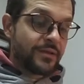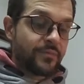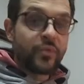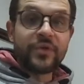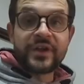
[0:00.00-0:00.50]

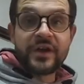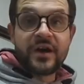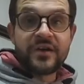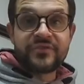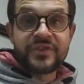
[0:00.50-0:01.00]
more than a
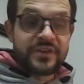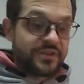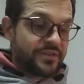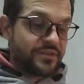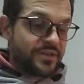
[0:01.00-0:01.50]
half a
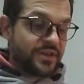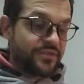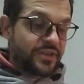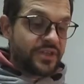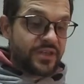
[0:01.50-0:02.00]

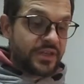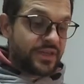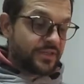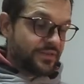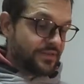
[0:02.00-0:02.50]
year
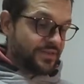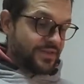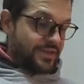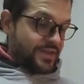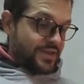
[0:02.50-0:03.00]
later.
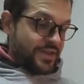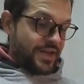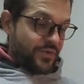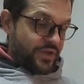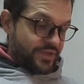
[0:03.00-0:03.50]

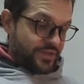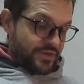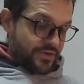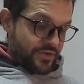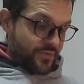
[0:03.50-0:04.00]
Anyway, so
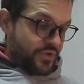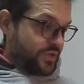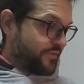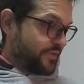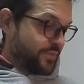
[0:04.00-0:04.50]
I'm
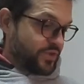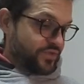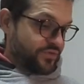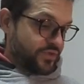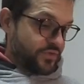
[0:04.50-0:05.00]
looking very much
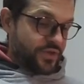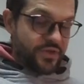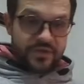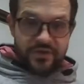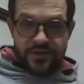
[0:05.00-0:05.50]
forward
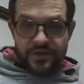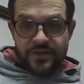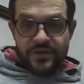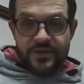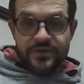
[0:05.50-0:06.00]

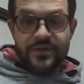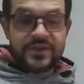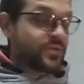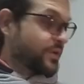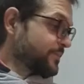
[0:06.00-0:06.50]
to this
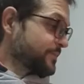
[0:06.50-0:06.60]
one.